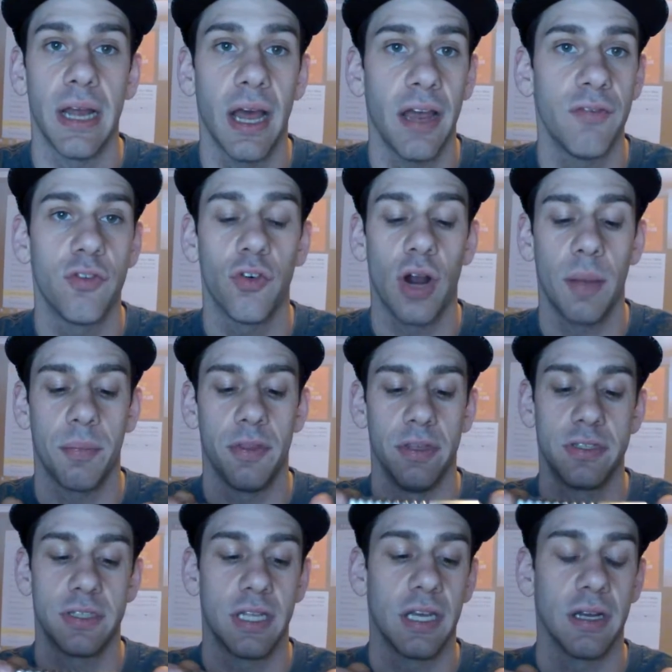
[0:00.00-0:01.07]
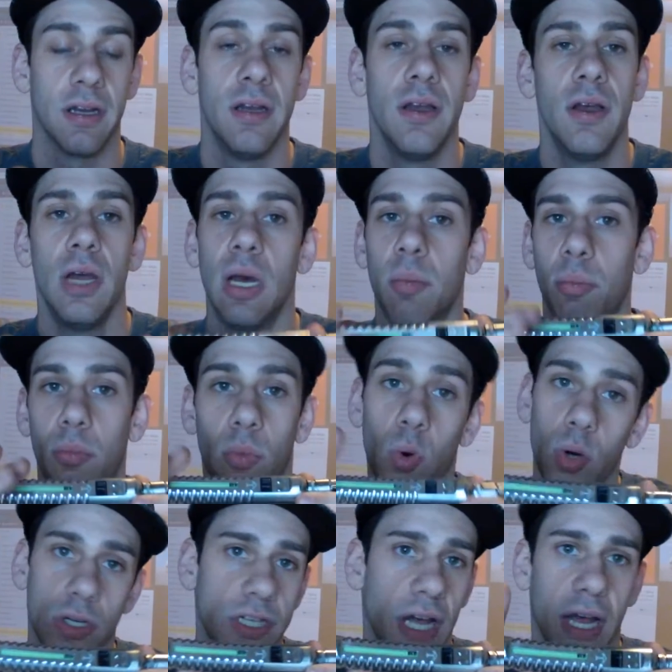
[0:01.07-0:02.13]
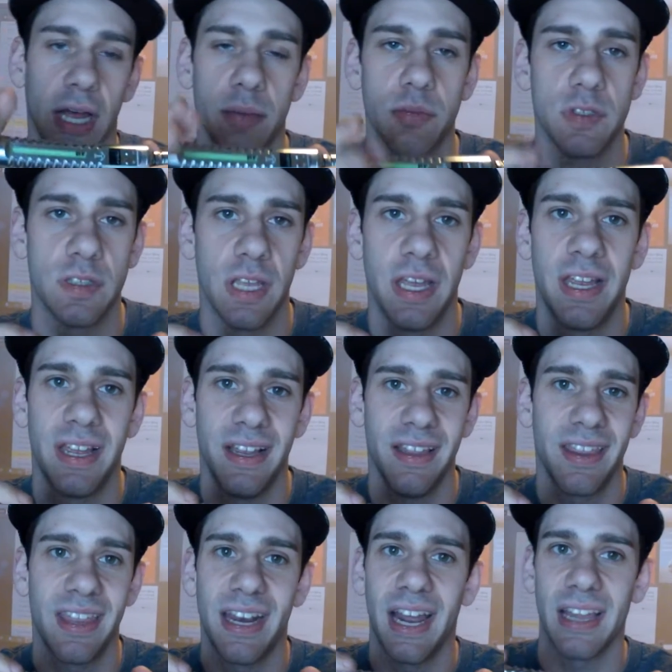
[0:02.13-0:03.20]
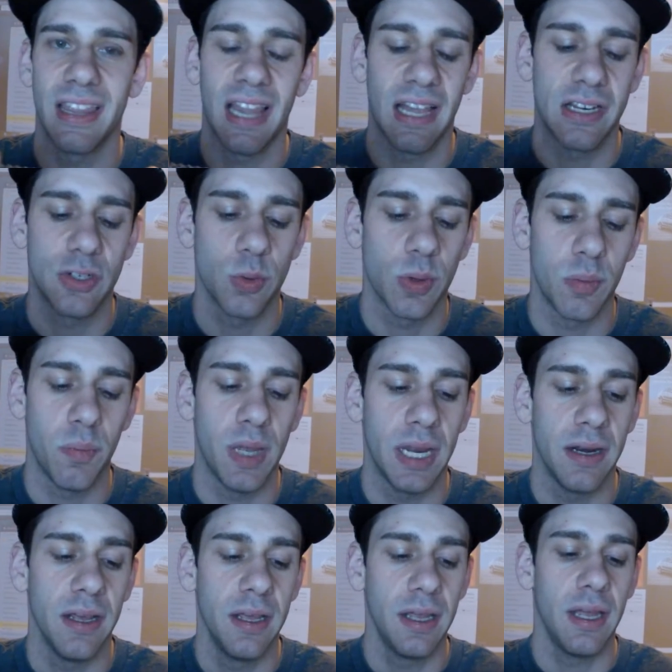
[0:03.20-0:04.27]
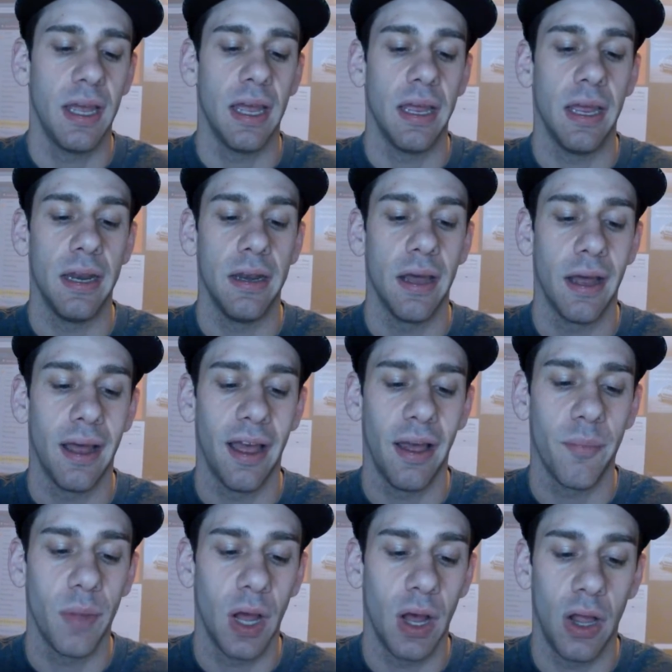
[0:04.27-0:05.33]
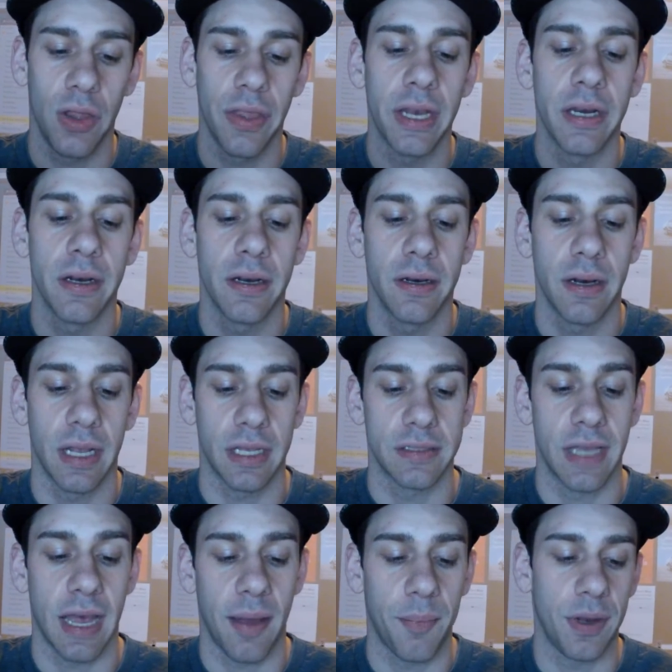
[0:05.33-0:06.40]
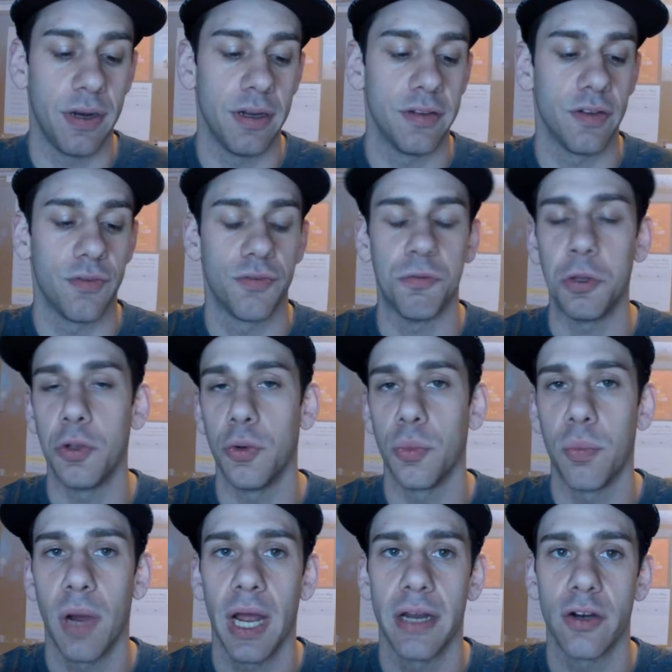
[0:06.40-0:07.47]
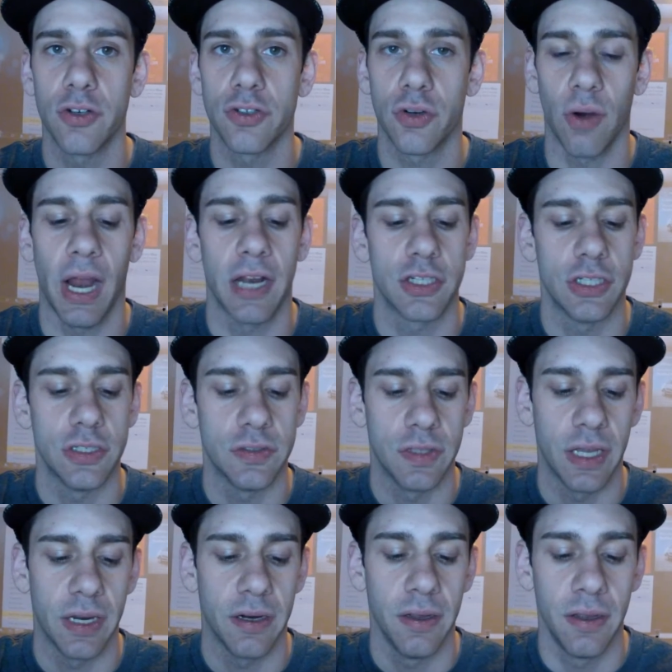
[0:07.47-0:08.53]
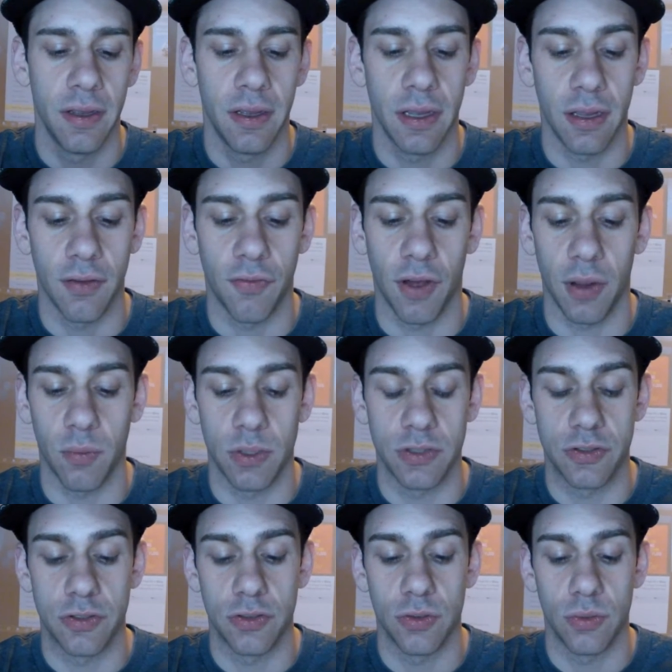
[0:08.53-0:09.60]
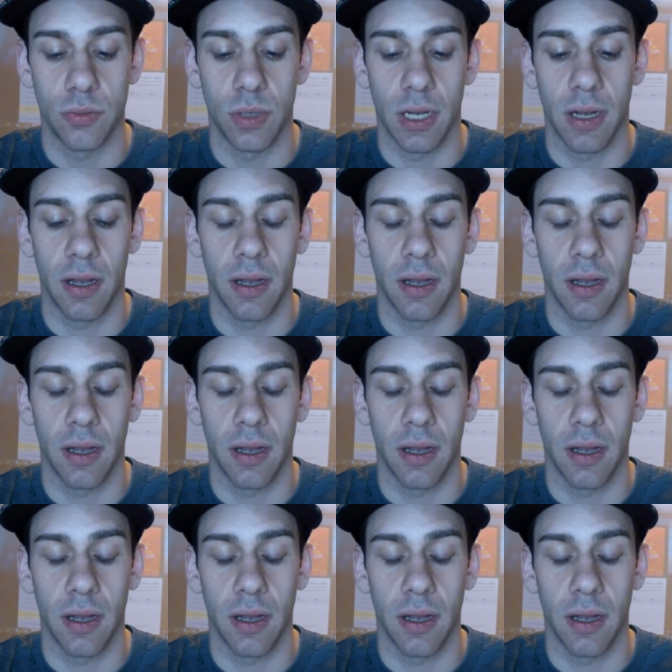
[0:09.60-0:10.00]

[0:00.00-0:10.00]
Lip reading: I've dropped this thing more times than I'd like to admit, and all that has happened is a few minor scratches that if I was to,